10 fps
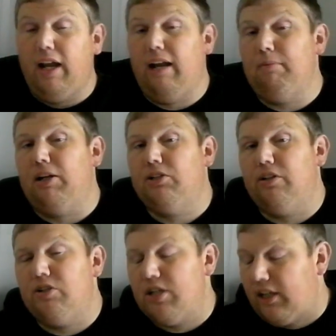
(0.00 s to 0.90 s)
And make sure
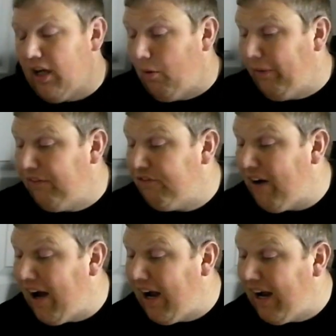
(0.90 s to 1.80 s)
you check out week
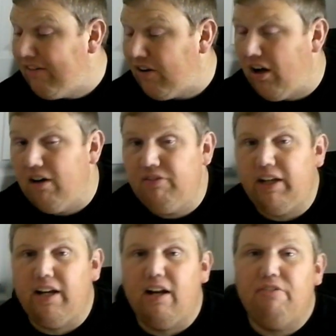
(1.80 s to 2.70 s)
five of
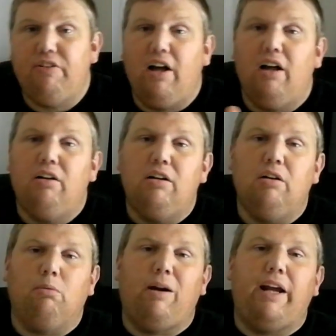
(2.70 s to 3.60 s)
the
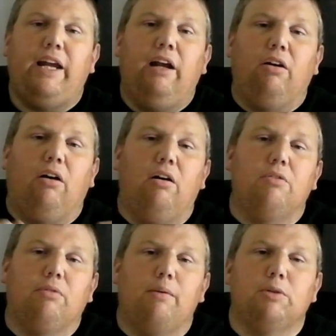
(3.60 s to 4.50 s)
NFL right here
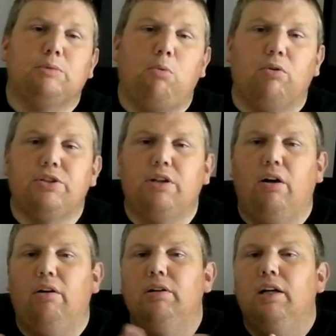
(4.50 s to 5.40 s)
on Robert Sports
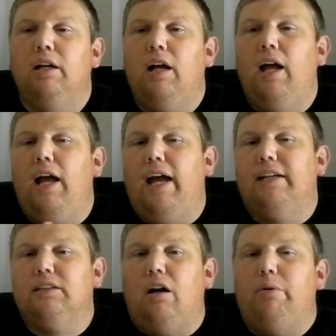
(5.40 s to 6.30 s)
Show.
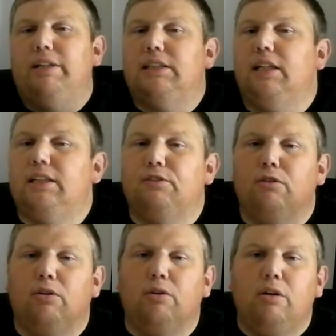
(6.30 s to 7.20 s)
As always, thanks
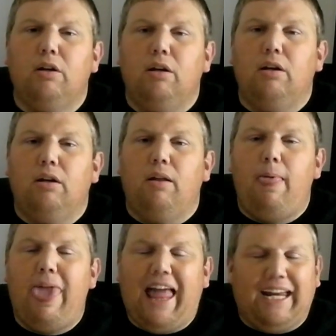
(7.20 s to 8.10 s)
for
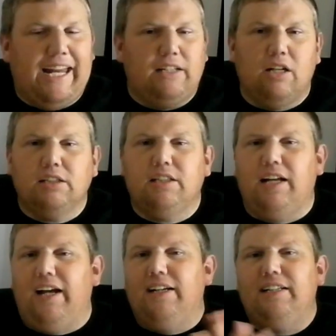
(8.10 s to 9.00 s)
yeah, I can't talk
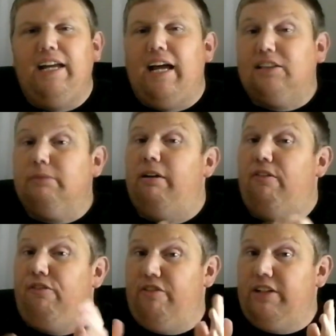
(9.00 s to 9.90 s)
today. Yeah, it's going to be a
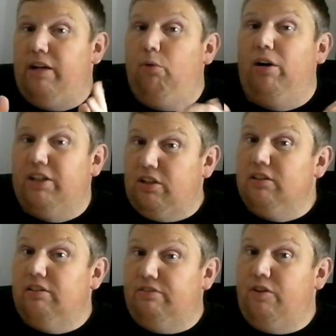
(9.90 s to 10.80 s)
fun day at work. I talk
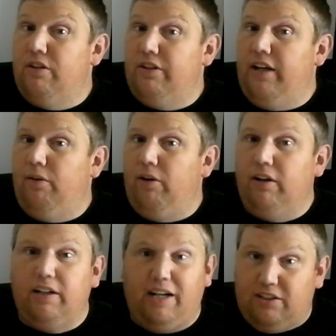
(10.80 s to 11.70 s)
on the phone all day at
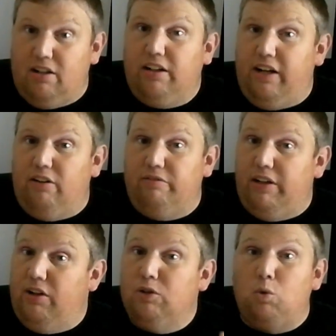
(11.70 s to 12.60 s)
work, and I talk here in
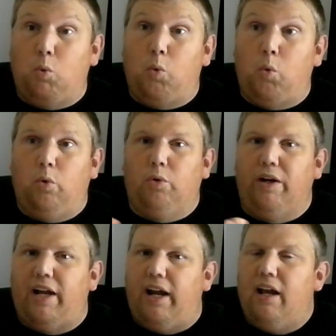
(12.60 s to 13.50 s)
videos.
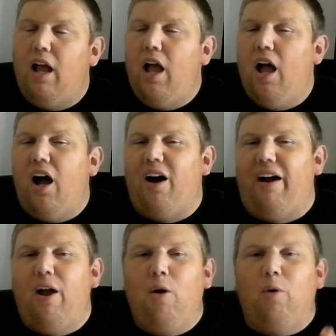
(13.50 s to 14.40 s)
Great day. All
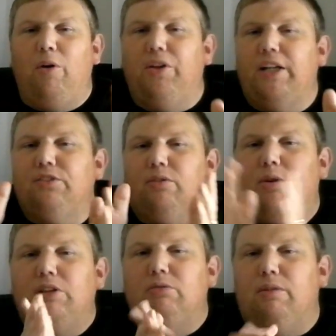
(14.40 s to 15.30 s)
right. Well, thanks for
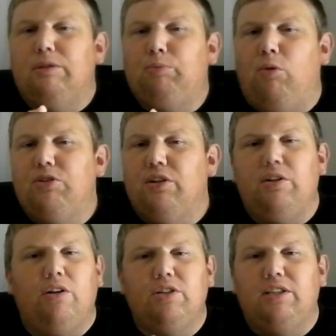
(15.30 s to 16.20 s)
watching Robert Sports Show,
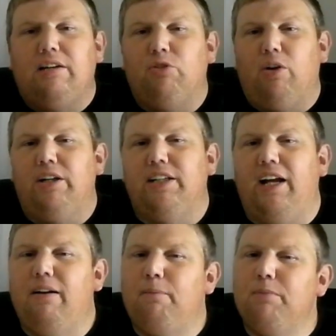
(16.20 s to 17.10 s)
and just have a great
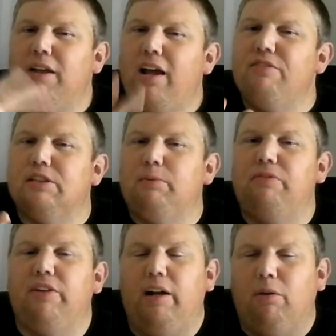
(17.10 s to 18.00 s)
day. Have a
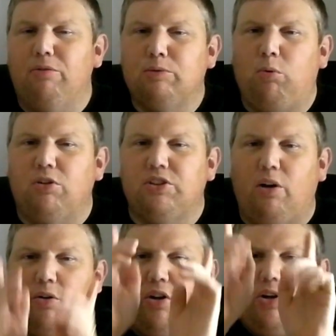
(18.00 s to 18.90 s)
spiffy day, Robert Sports
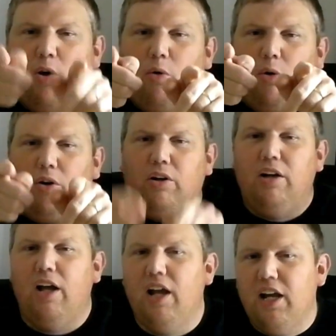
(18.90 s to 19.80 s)
Show, your
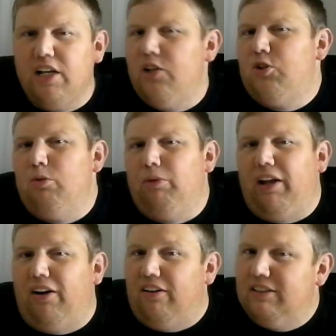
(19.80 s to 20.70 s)
YouTube
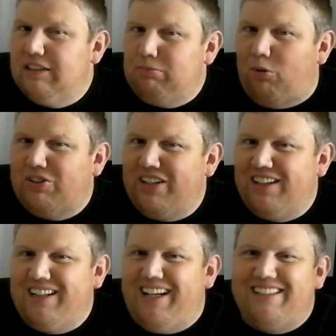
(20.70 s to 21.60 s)
leader sports show
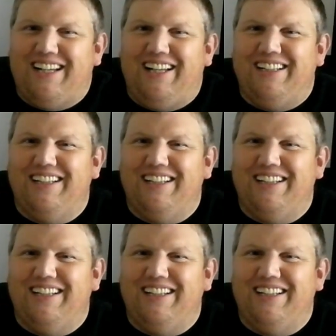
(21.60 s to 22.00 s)
content.